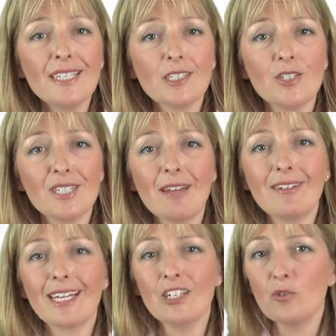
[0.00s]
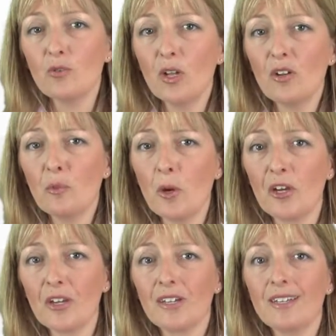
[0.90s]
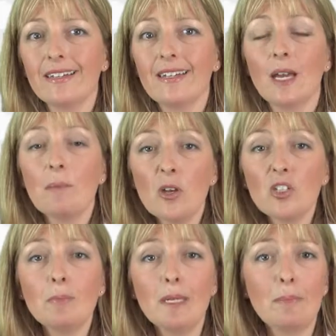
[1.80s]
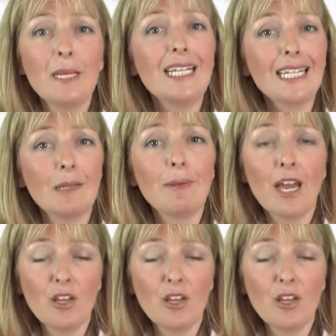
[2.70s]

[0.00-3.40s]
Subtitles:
this could sound like an awful lot of work and possibly be a little bit